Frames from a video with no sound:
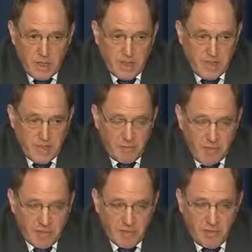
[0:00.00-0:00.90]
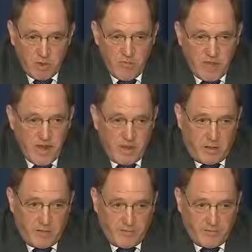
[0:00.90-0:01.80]
then the project will fail.
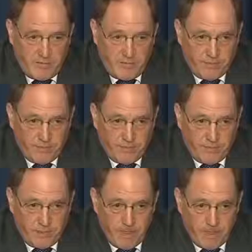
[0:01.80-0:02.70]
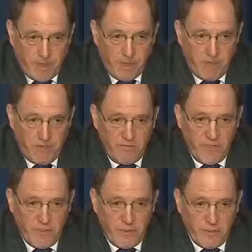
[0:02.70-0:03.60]
It will
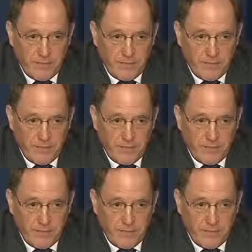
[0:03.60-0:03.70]
fail.